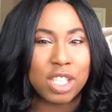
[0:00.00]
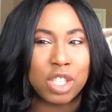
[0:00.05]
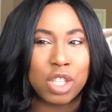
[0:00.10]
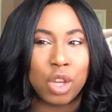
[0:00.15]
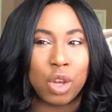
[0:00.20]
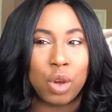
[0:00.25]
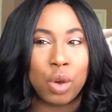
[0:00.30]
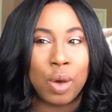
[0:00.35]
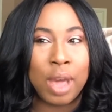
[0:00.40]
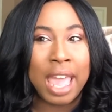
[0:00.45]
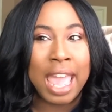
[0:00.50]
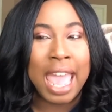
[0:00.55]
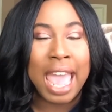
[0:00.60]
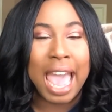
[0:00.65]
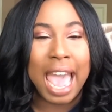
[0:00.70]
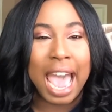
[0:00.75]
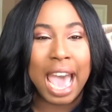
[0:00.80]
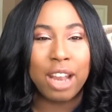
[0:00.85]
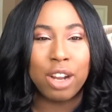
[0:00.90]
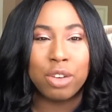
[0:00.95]
So
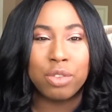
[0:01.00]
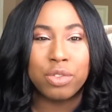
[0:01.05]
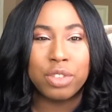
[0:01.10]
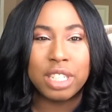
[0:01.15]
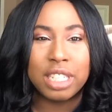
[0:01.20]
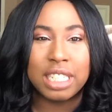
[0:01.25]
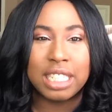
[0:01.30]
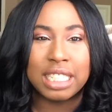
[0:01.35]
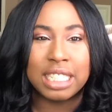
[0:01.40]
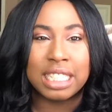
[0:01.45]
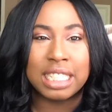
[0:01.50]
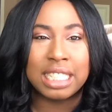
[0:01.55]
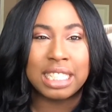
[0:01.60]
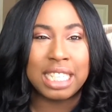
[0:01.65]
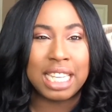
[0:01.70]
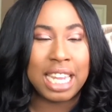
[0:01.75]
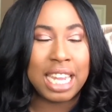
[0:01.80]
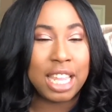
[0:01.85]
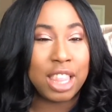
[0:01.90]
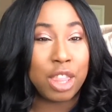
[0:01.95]
I don't really
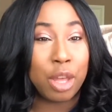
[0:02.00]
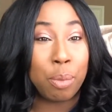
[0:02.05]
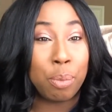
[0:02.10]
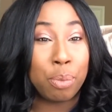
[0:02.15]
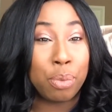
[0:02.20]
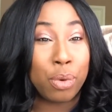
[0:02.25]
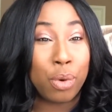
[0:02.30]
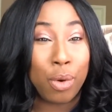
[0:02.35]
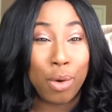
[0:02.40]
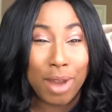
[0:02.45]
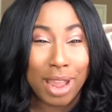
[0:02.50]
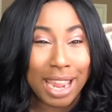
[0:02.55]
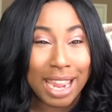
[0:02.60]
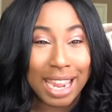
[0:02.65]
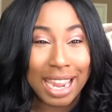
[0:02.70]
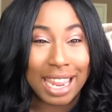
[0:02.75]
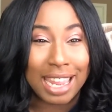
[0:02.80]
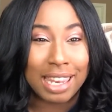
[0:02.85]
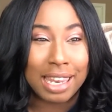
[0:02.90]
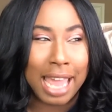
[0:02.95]
see the point
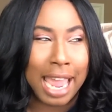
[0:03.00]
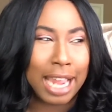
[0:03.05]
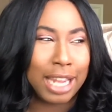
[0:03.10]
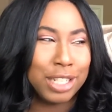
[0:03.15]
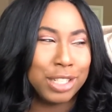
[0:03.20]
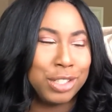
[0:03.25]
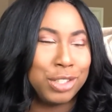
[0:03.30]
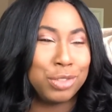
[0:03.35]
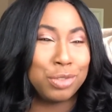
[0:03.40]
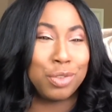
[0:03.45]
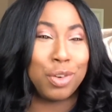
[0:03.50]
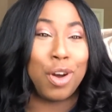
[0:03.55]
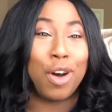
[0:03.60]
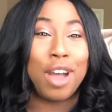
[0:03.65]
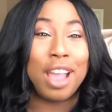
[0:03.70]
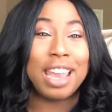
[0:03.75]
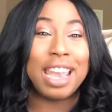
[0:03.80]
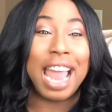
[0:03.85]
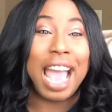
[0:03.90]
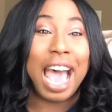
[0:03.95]
in like
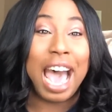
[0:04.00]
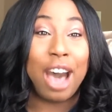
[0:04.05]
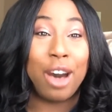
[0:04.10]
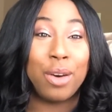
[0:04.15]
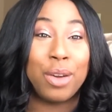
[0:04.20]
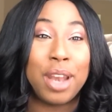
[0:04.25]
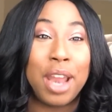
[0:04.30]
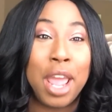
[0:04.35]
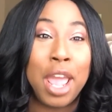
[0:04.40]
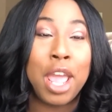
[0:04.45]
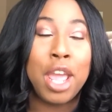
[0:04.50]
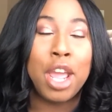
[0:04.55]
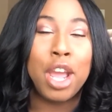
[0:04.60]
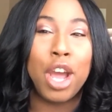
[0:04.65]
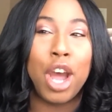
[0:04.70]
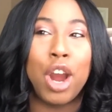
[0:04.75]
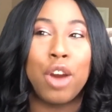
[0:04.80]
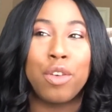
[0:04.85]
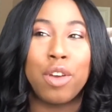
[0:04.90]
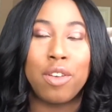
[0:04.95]
drawing out
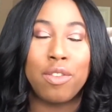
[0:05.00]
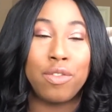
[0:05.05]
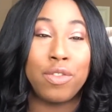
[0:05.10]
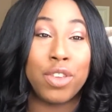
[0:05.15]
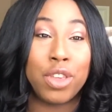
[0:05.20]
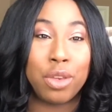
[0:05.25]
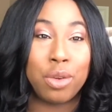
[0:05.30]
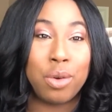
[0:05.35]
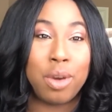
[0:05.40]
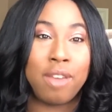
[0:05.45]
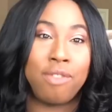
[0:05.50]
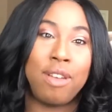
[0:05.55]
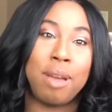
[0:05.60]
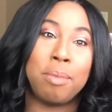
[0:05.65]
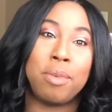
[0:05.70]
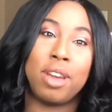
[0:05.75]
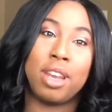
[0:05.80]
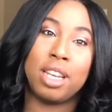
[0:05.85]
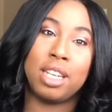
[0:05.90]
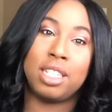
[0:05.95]
a review if I'm
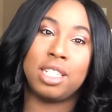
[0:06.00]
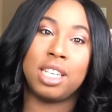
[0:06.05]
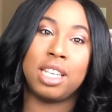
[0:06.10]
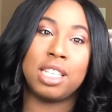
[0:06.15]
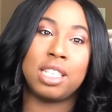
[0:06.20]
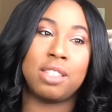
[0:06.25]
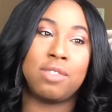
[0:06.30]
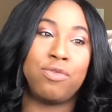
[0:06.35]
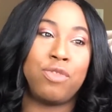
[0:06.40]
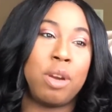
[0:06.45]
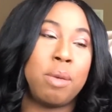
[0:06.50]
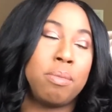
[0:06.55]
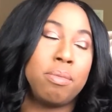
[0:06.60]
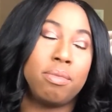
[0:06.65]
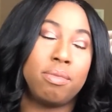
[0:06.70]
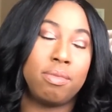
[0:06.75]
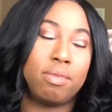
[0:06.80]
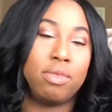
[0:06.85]
gonna just from